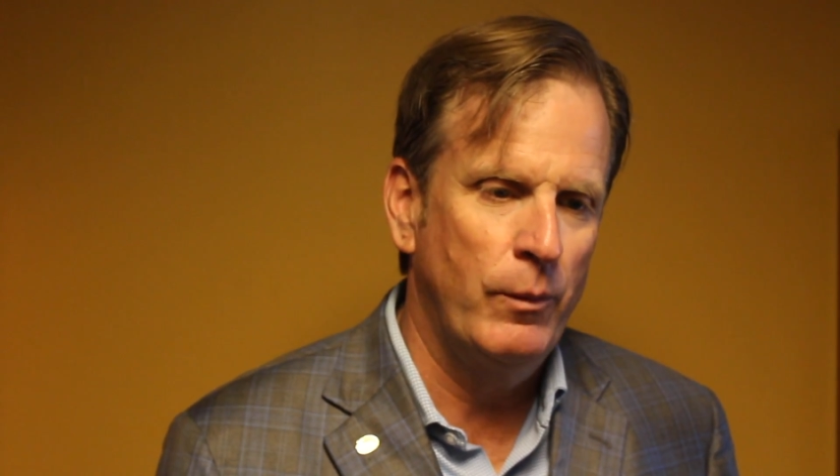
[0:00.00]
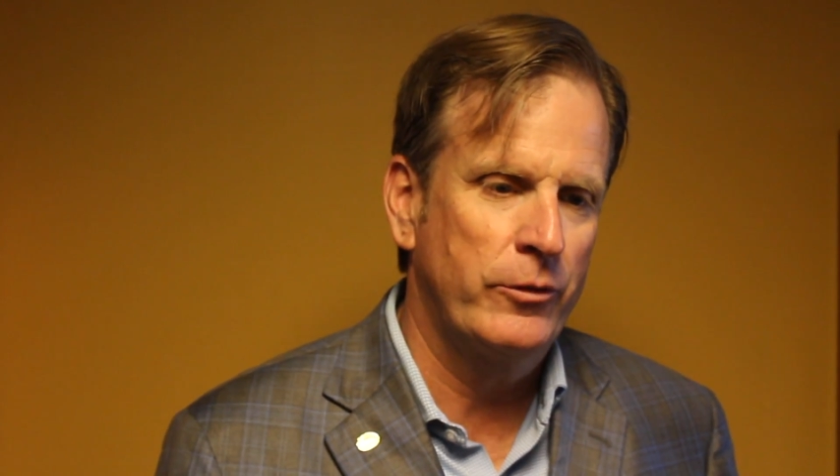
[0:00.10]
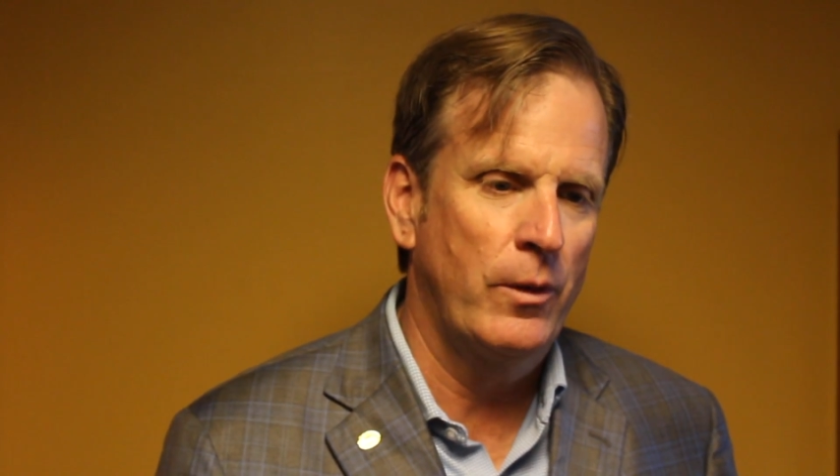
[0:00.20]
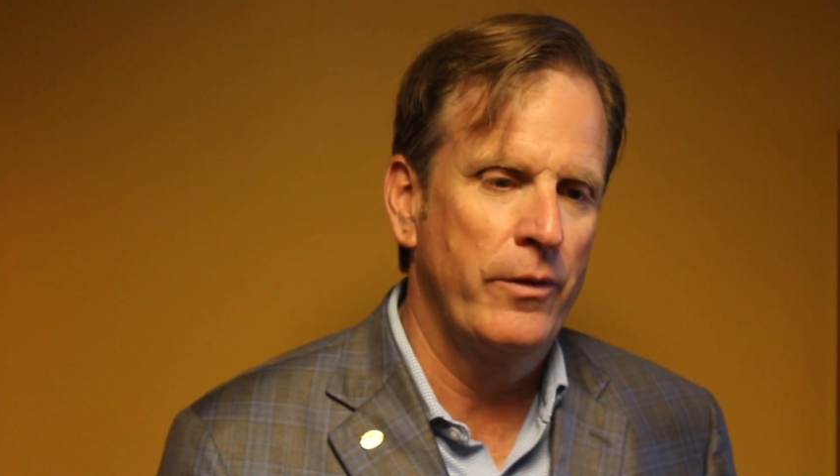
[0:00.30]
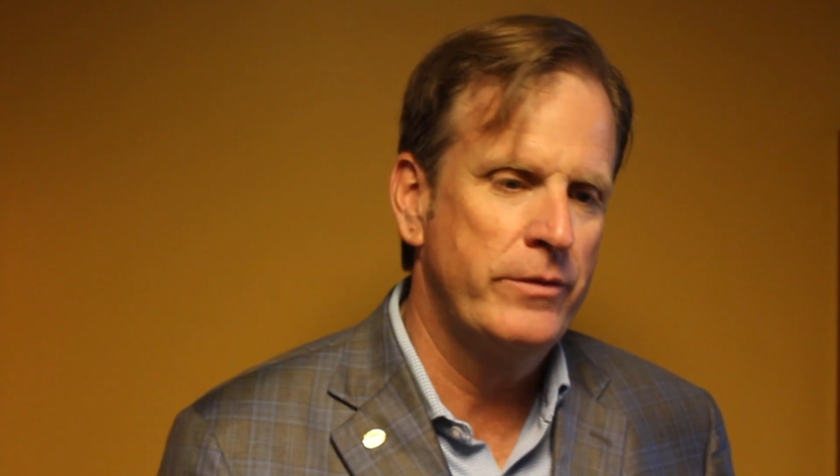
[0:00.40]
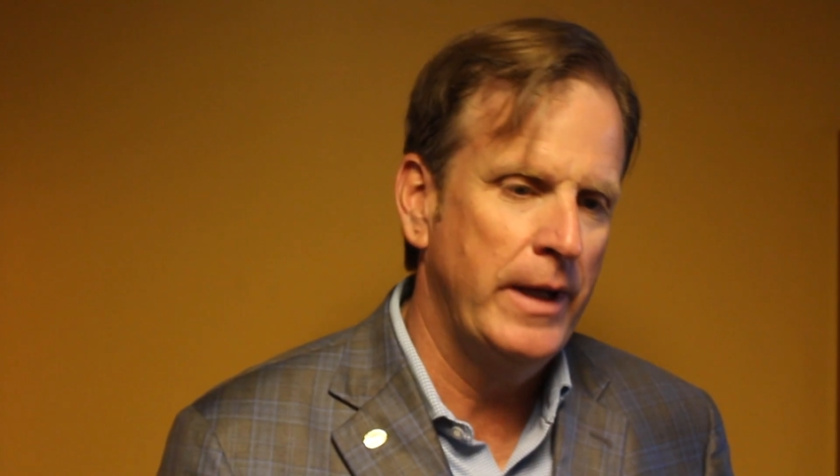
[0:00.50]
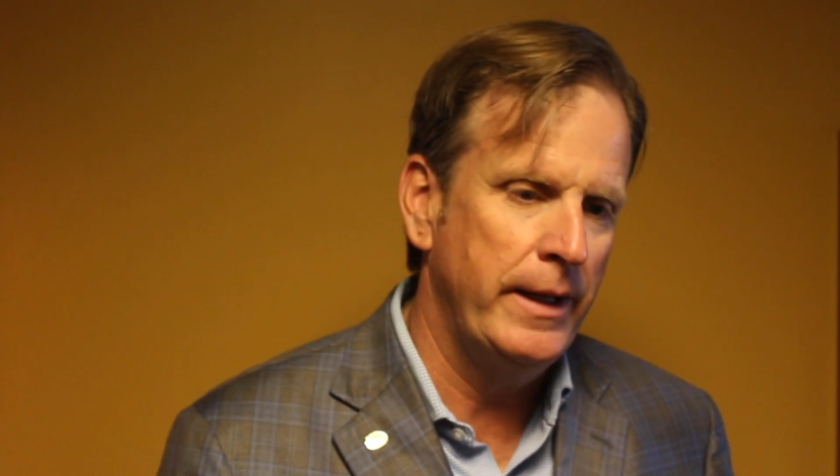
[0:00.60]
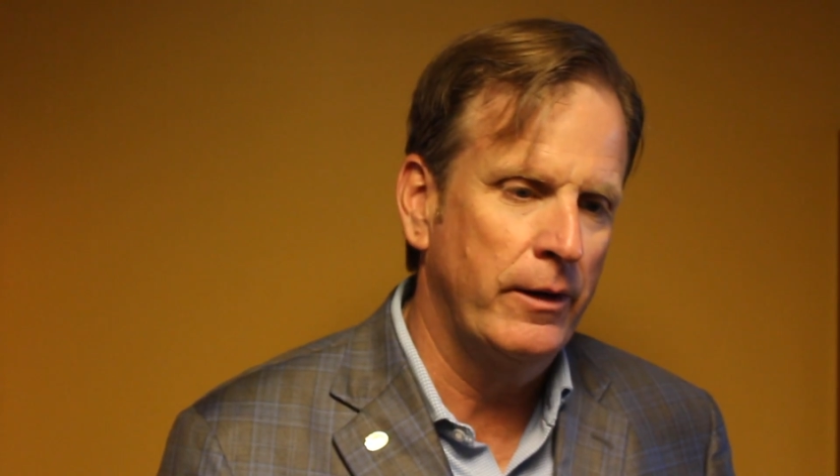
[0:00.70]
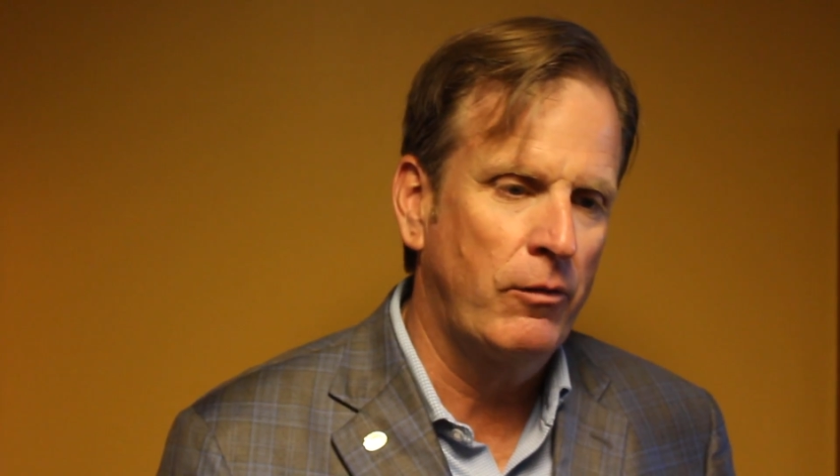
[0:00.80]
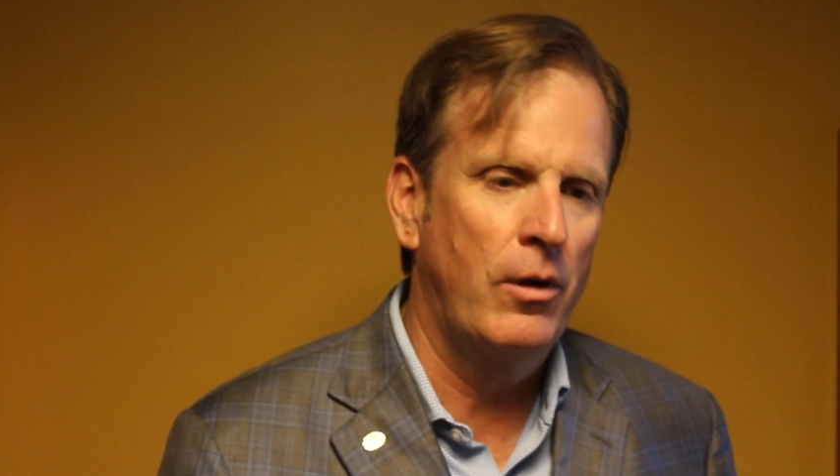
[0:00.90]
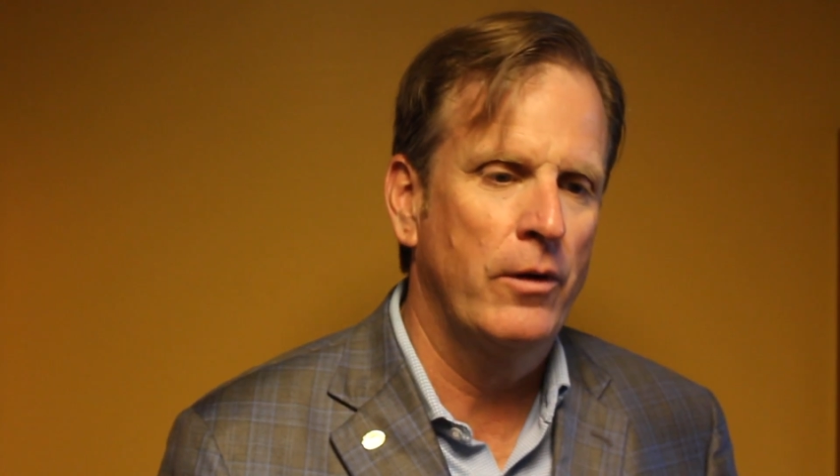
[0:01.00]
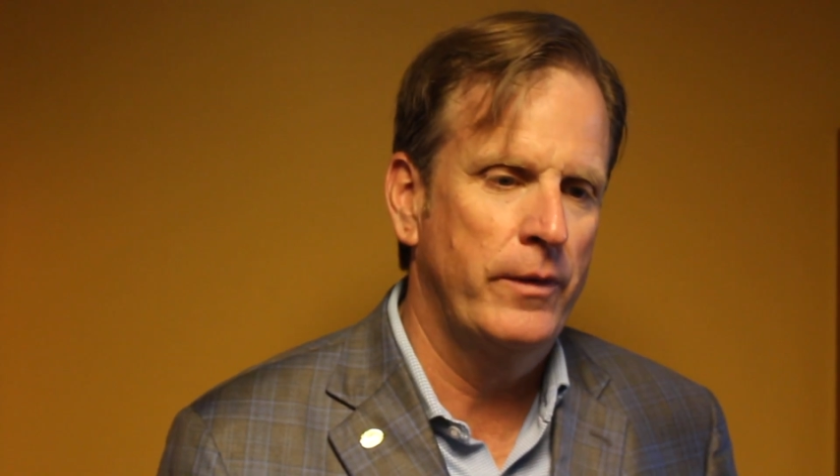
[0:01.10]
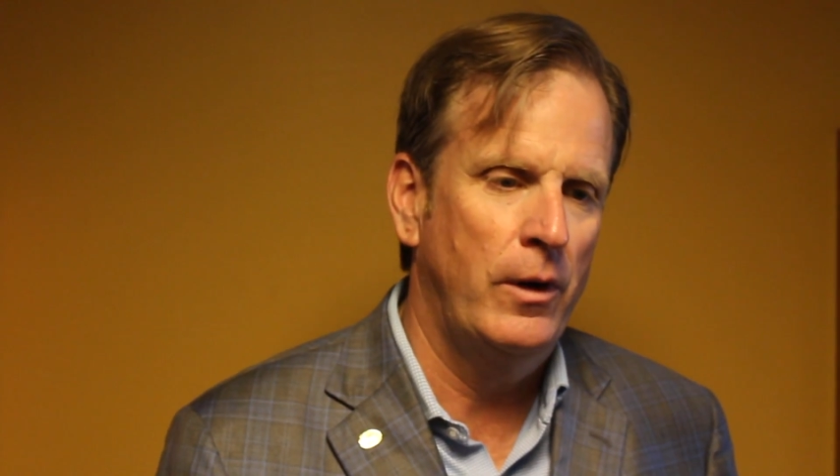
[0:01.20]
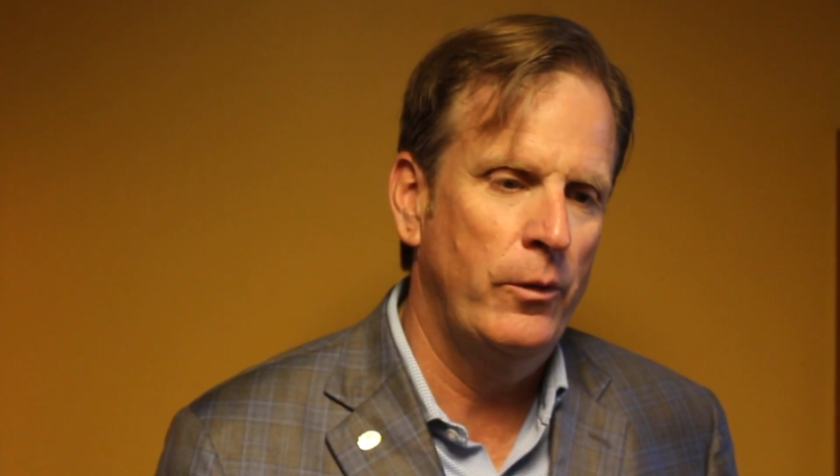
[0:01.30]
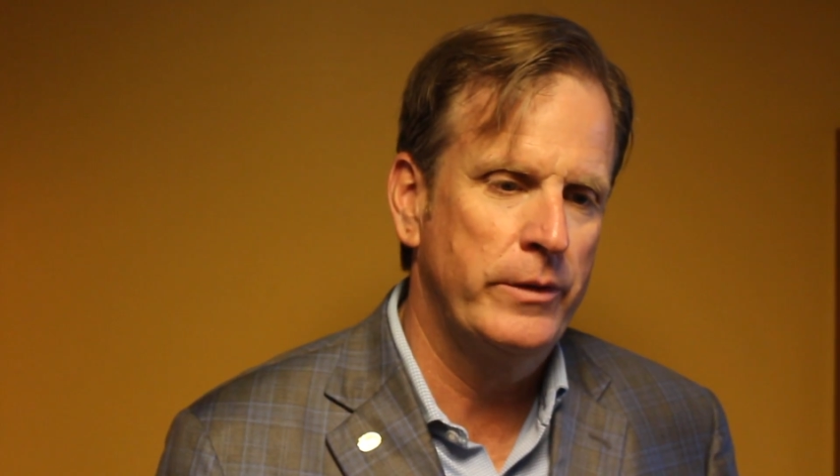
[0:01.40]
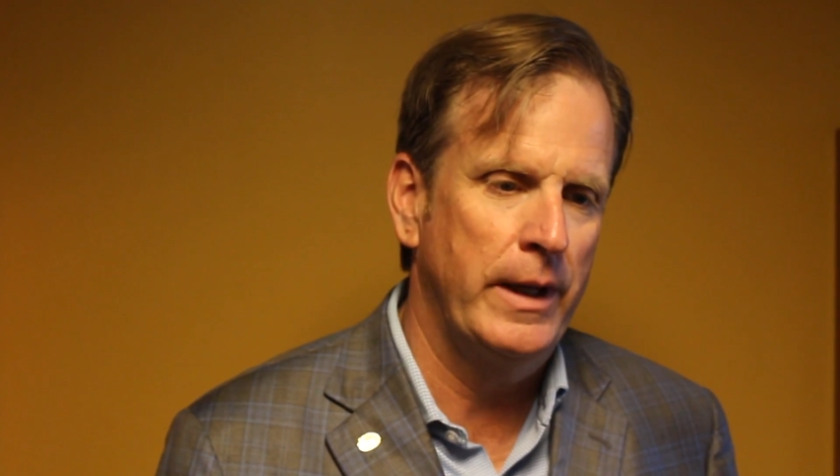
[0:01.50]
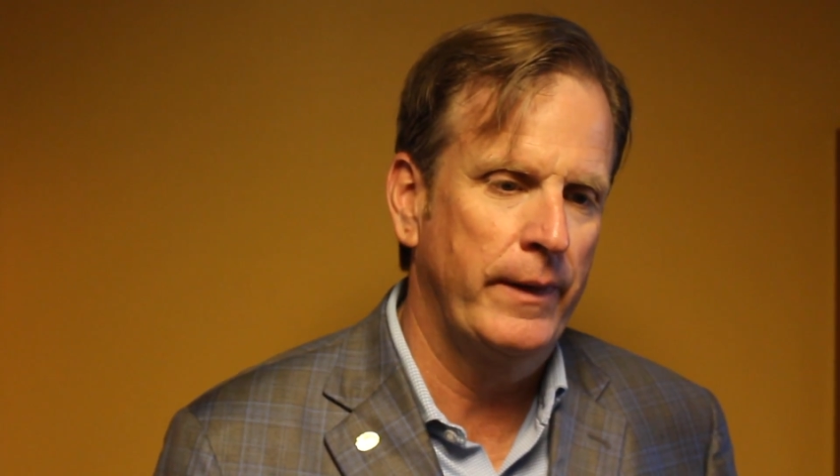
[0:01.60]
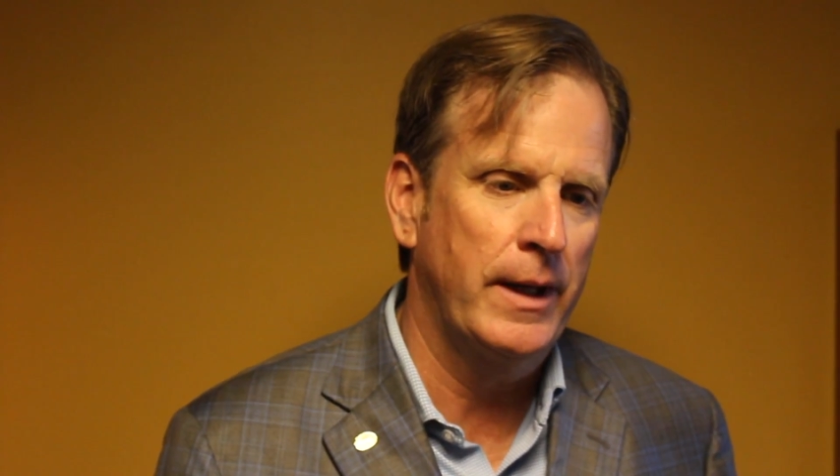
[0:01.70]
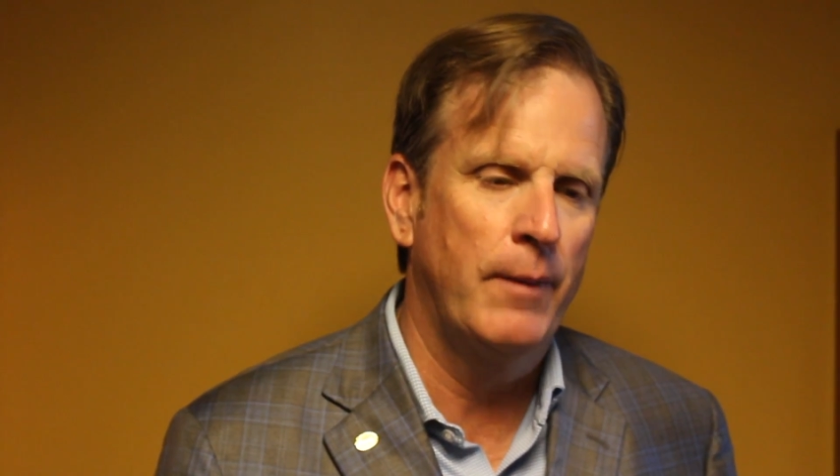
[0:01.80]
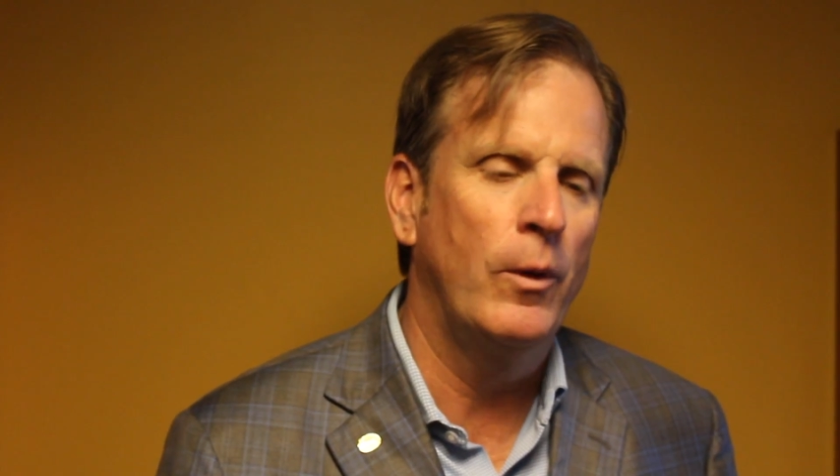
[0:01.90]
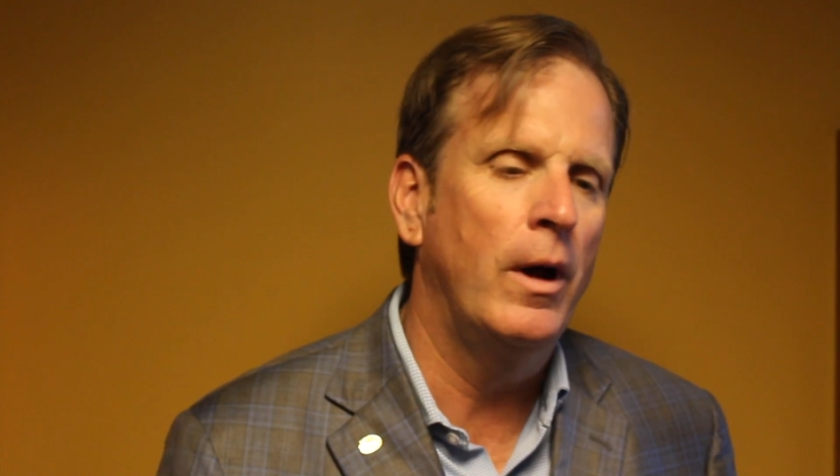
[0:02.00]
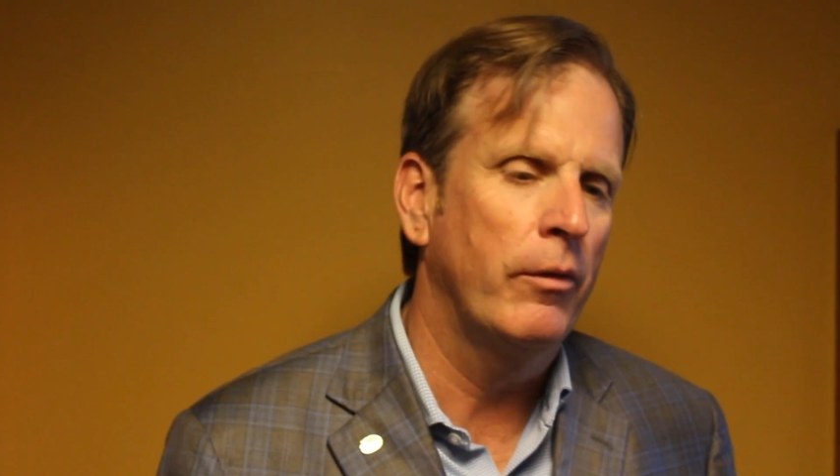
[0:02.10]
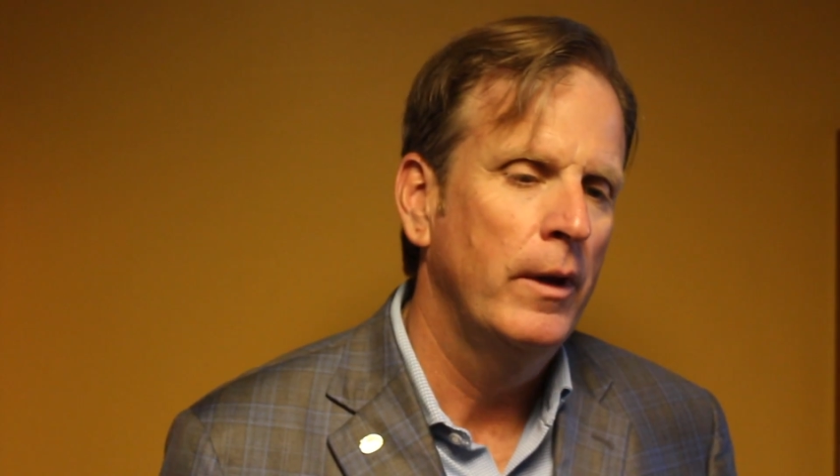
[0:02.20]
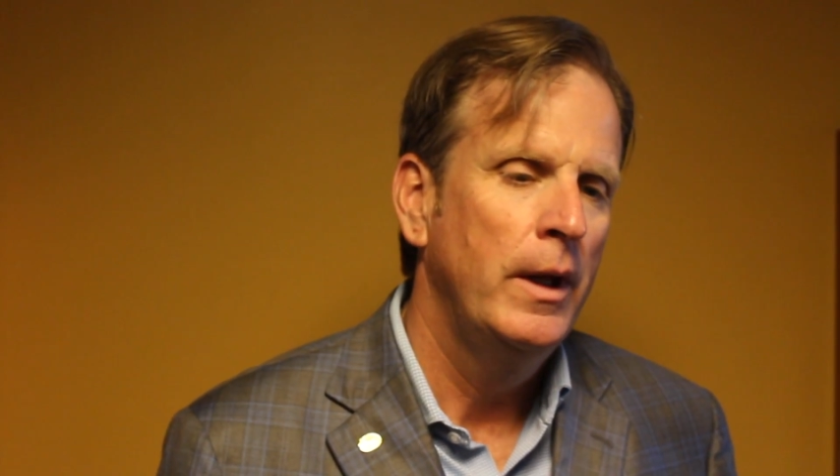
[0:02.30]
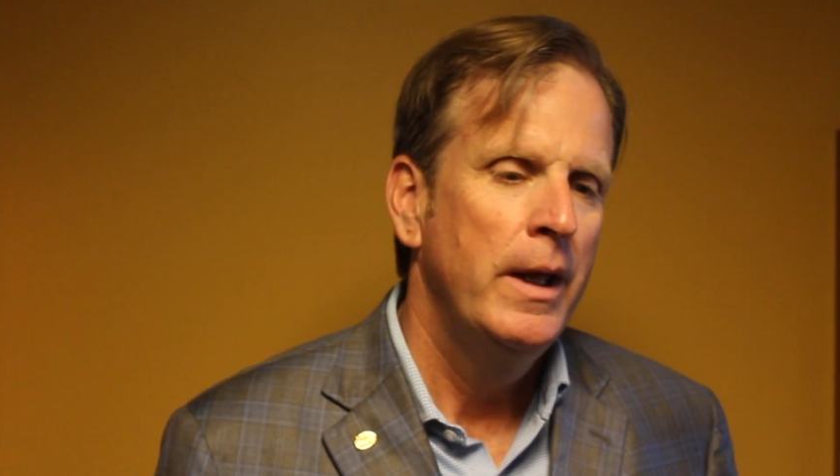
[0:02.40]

and what's going on in the state across the whole state and the Commonwealth.